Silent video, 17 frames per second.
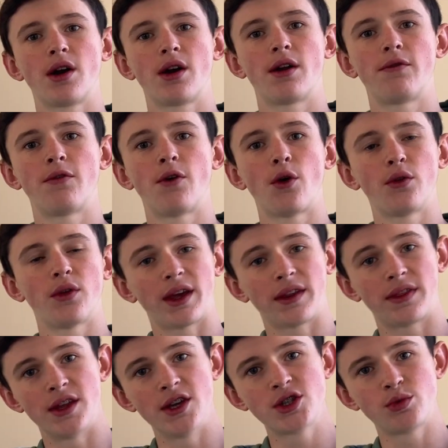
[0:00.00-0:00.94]
on a phone
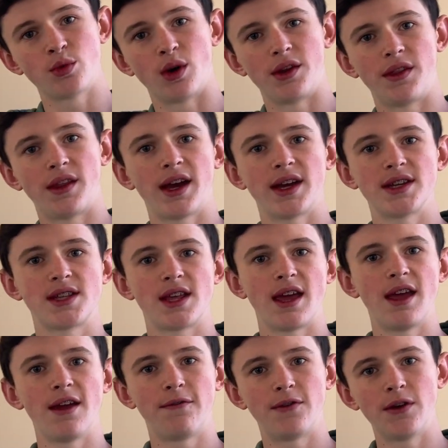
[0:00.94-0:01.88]
like this one that has the
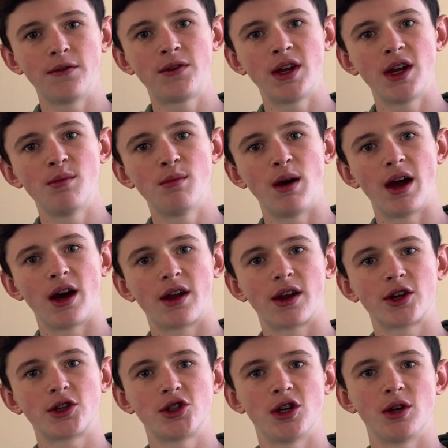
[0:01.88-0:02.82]
A15
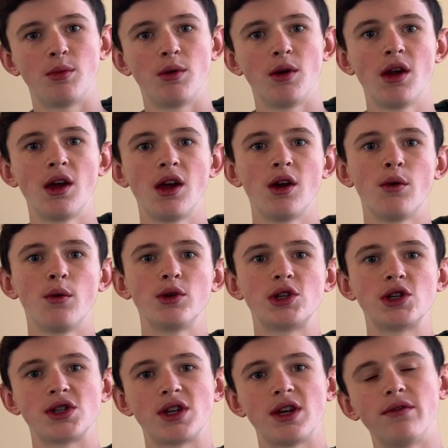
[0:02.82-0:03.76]
Bionic chip, which
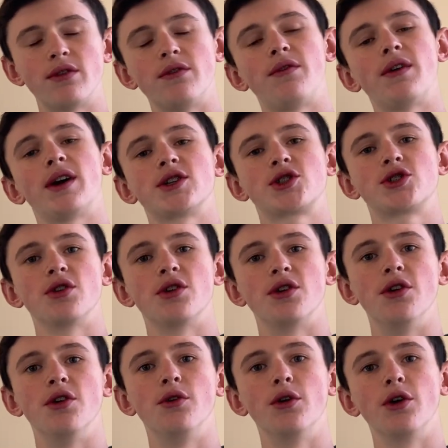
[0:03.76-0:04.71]
is even faster
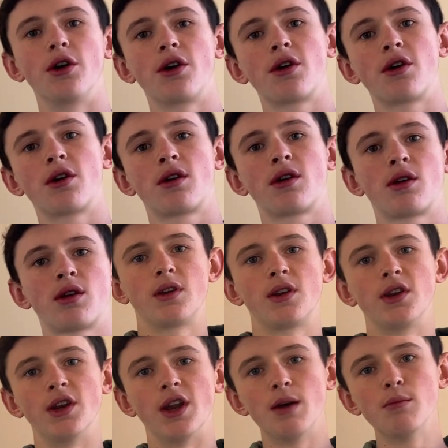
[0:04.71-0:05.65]
and newer.
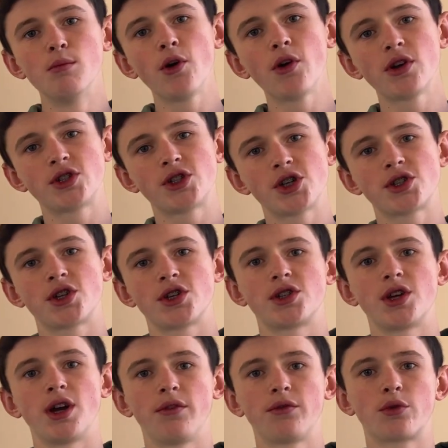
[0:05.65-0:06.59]
Night mode is just a
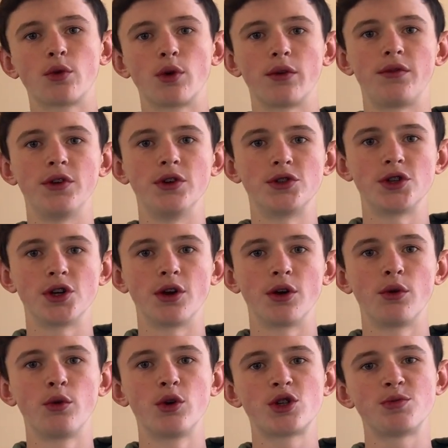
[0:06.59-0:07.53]
software
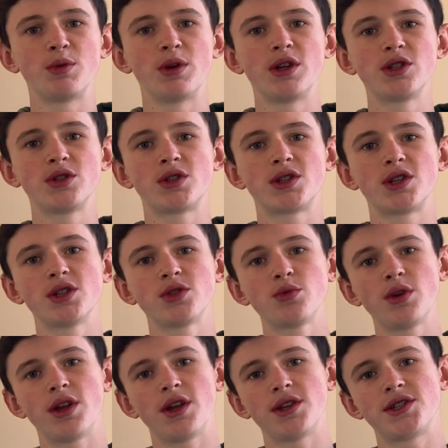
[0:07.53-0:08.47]
feature, which means since
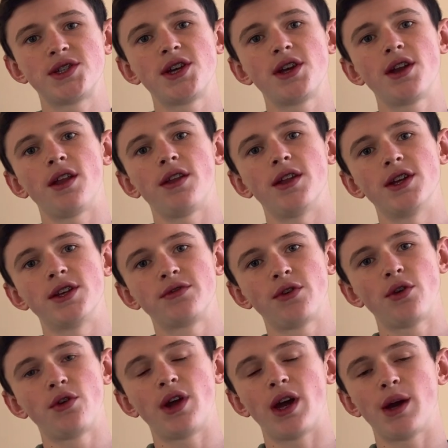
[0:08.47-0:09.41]
we didn't see it on this
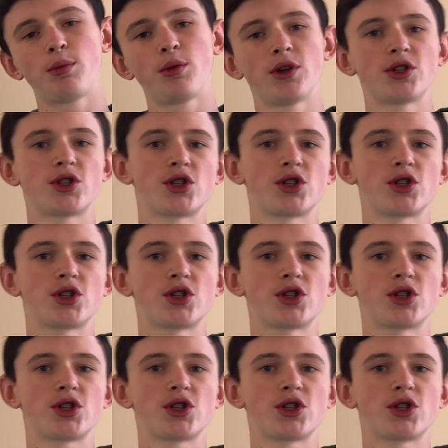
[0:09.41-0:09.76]
phone, Apple is